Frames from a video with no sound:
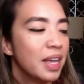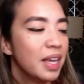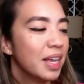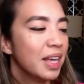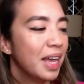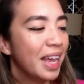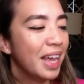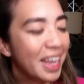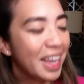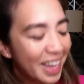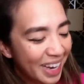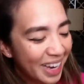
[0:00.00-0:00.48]

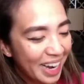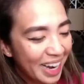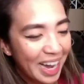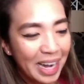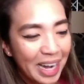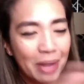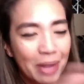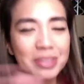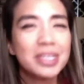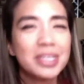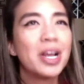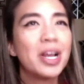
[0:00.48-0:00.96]
And
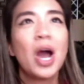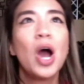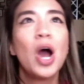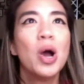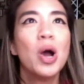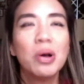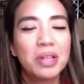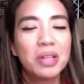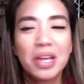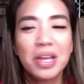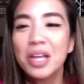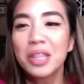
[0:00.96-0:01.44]
I was like,
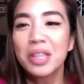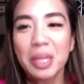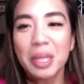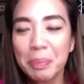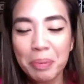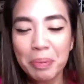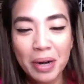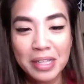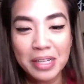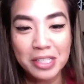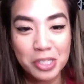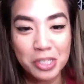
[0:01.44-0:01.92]
oh, the
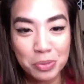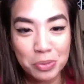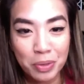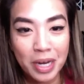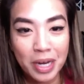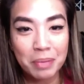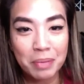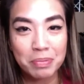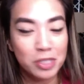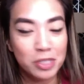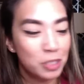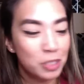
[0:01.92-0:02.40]
price is right.